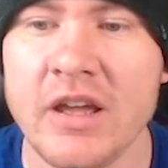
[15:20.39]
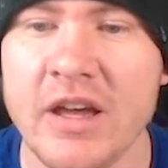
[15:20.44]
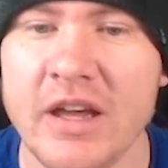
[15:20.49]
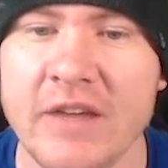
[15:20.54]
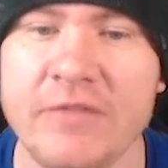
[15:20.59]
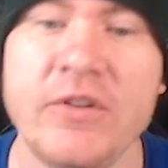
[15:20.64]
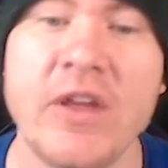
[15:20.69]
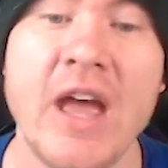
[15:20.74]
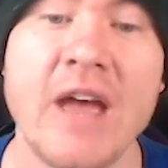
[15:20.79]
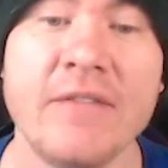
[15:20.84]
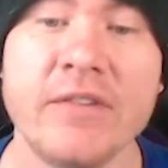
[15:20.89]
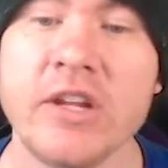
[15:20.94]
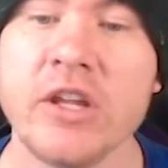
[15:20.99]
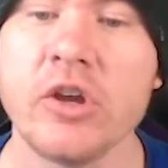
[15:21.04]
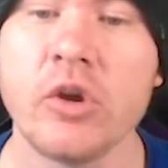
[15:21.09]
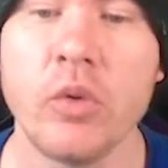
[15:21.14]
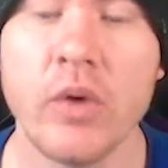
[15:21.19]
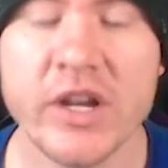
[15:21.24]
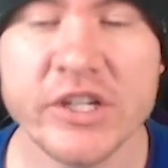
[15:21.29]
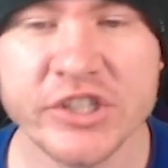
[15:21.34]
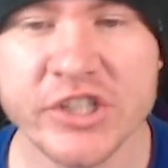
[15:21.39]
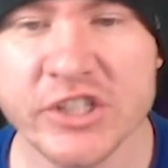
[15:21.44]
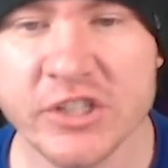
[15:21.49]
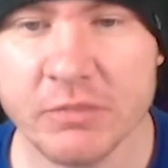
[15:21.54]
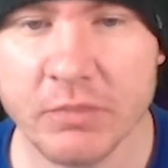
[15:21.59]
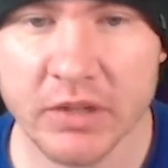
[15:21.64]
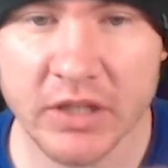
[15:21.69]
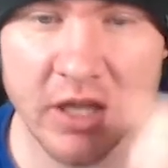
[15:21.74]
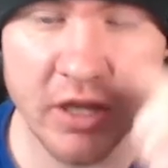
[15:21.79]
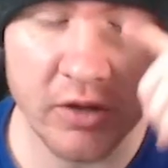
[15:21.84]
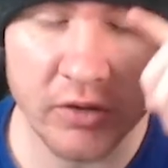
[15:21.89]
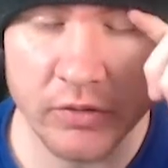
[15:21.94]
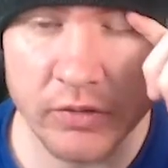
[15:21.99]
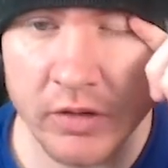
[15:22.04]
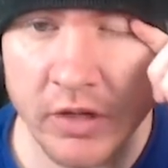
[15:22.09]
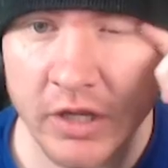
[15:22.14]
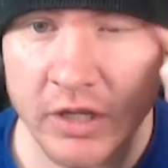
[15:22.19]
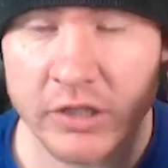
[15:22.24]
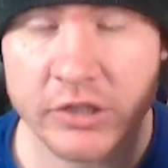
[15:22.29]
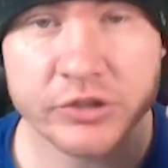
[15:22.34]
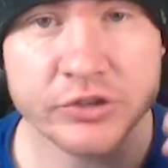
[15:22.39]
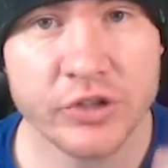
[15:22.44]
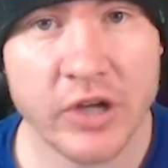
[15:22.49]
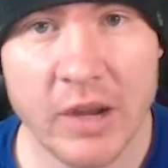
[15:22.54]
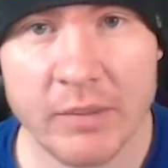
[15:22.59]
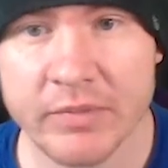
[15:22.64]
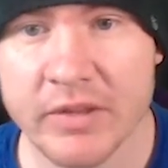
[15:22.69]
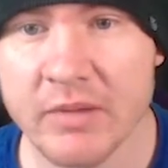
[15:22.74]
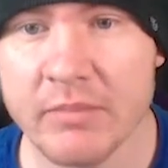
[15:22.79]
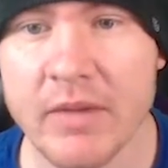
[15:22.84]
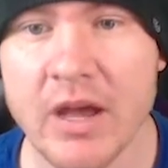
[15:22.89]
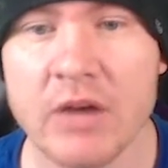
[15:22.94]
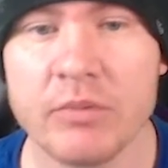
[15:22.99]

Uh, if you have any questions below, drop them.